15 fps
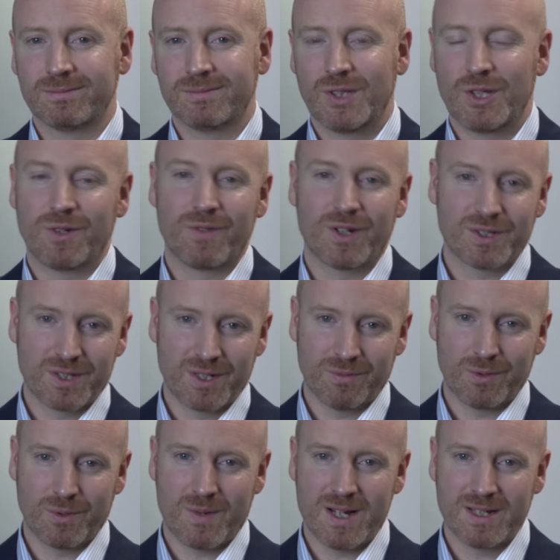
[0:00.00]
the University of
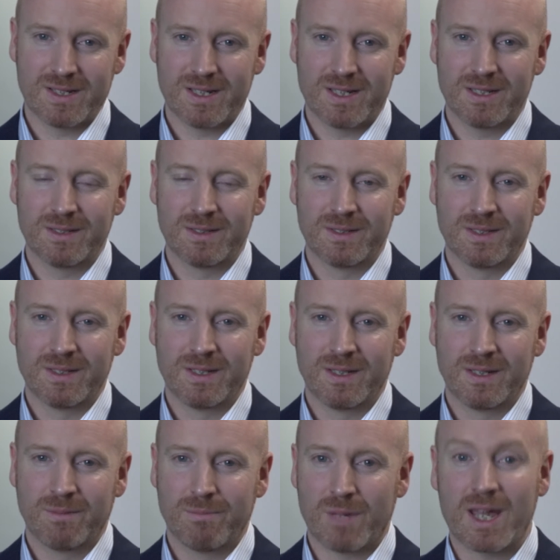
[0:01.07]
Rwanda,
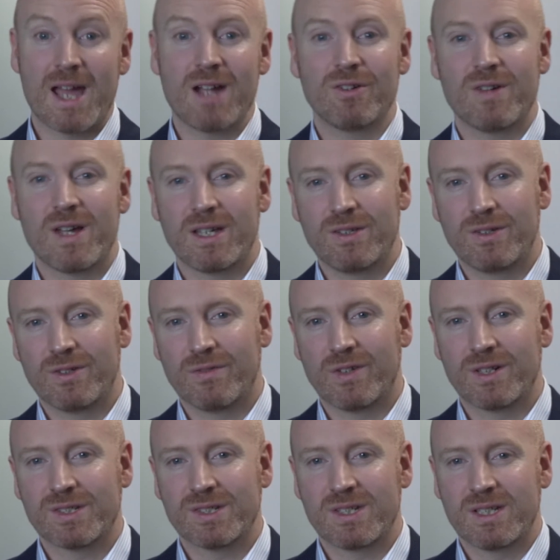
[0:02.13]
Makerere
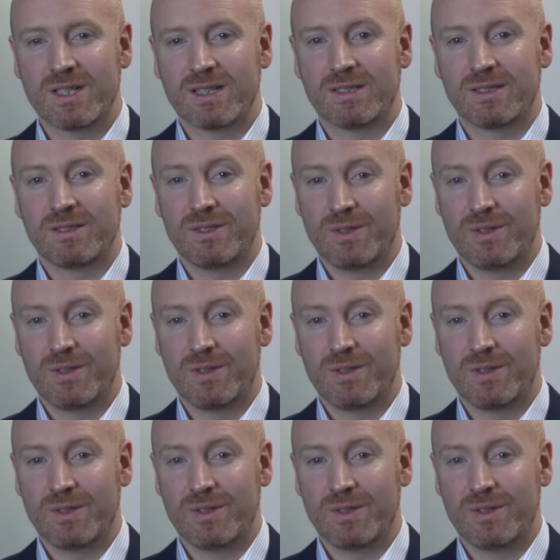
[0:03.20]
University in